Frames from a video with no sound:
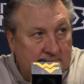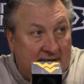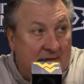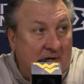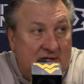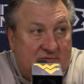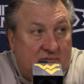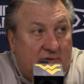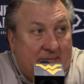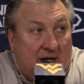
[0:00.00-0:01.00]
And Lamont's
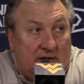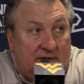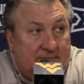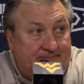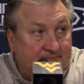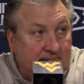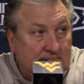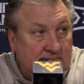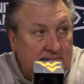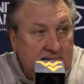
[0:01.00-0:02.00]
rebounded
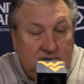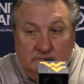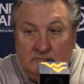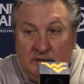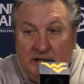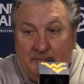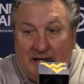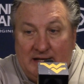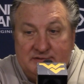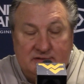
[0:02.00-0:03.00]
in the
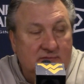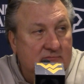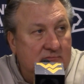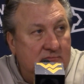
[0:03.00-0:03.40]
past.